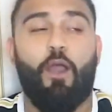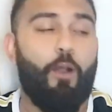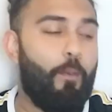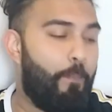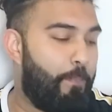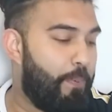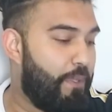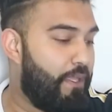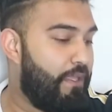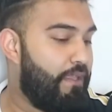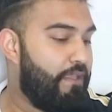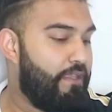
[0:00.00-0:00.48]

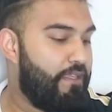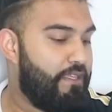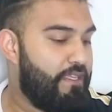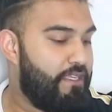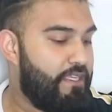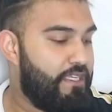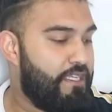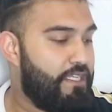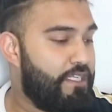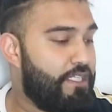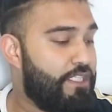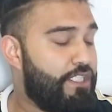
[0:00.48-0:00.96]
help?
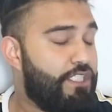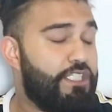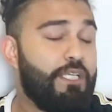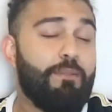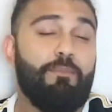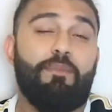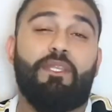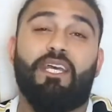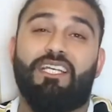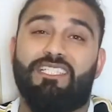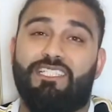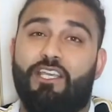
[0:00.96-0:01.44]

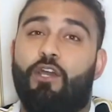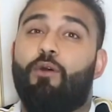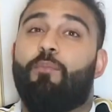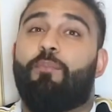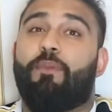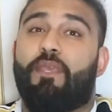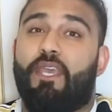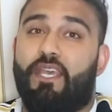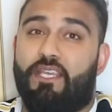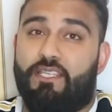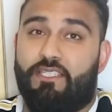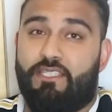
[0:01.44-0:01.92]
Gym does
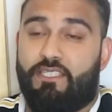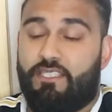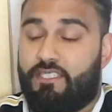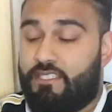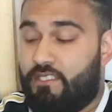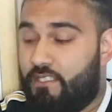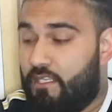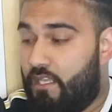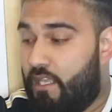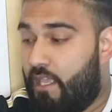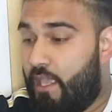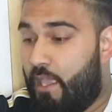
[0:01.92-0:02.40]
help,
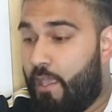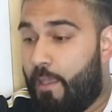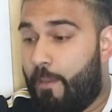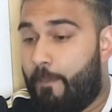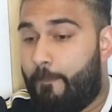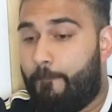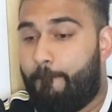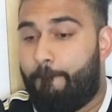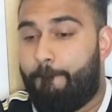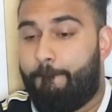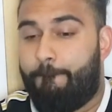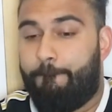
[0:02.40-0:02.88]
yes.
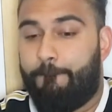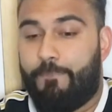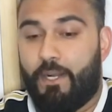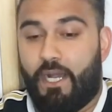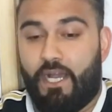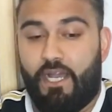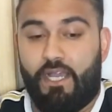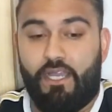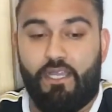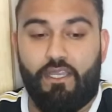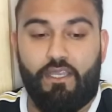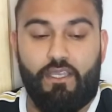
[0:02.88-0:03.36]

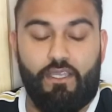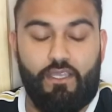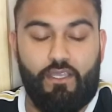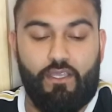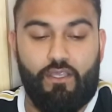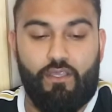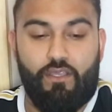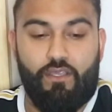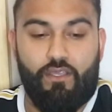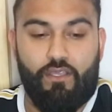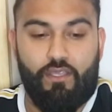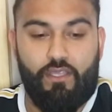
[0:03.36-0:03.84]
But
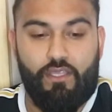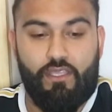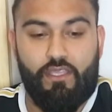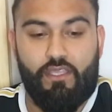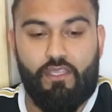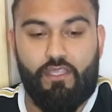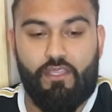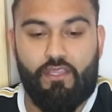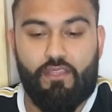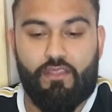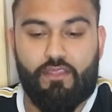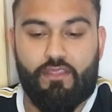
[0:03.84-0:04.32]

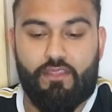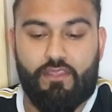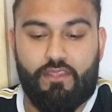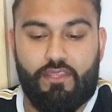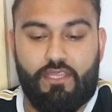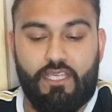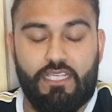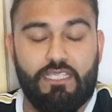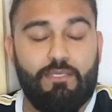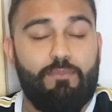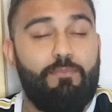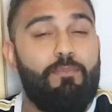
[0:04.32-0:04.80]

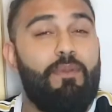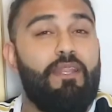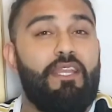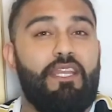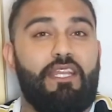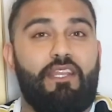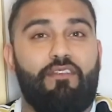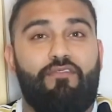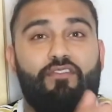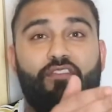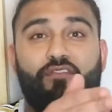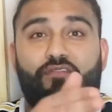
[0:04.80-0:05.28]
there's
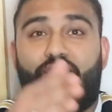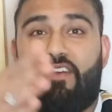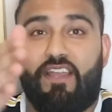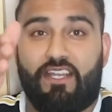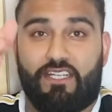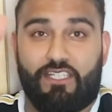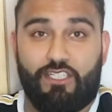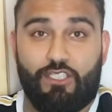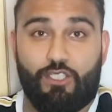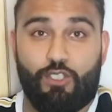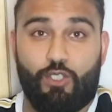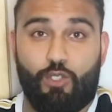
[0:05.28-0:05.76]
many different
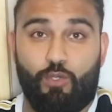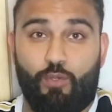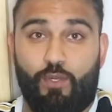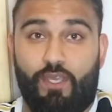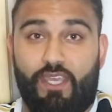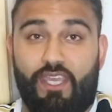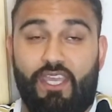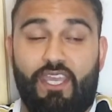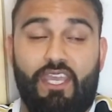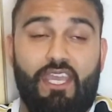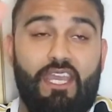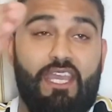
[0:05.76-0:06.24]
factors to
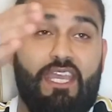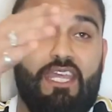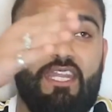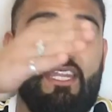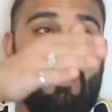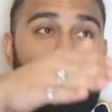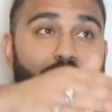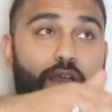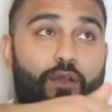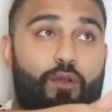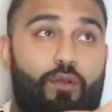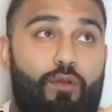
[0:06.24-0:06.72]
it.
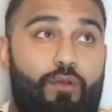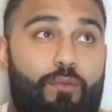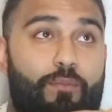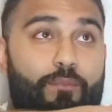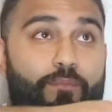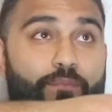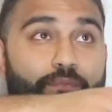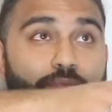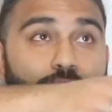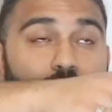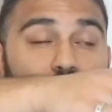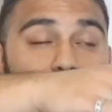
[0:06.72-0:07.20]
Now,
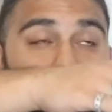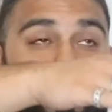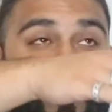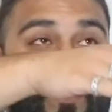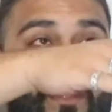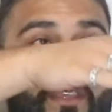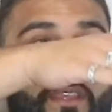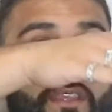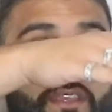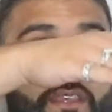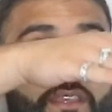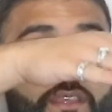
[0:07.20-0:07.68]

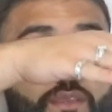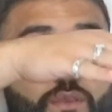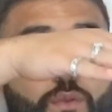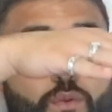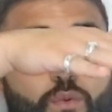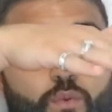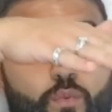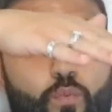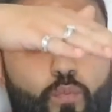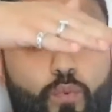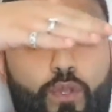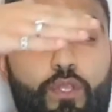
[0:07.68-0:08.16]

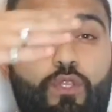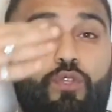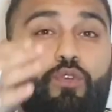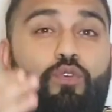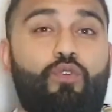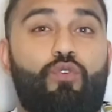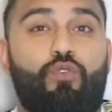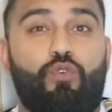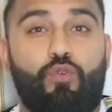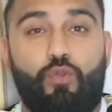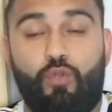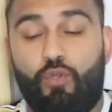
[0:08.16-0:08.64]
when
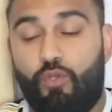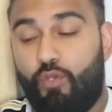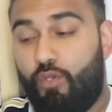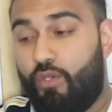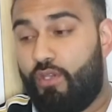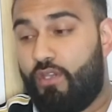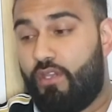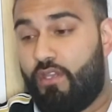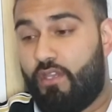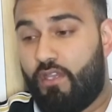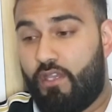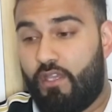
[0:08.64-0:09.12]
you do
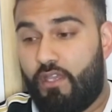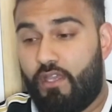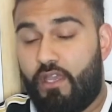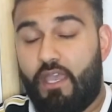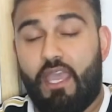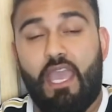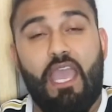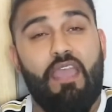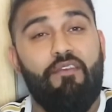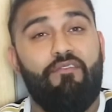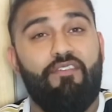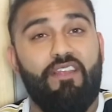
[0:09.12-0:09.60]

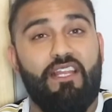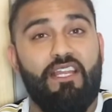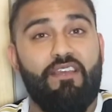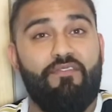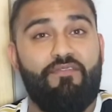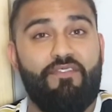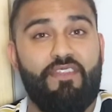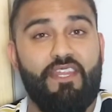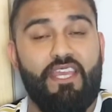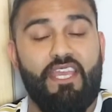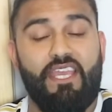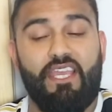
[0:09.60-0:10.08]
heavy
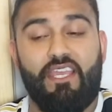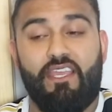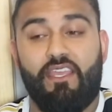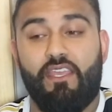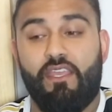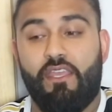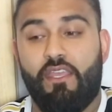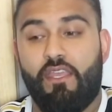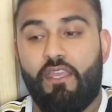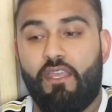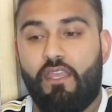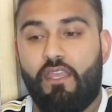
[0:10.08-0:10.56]
lifting,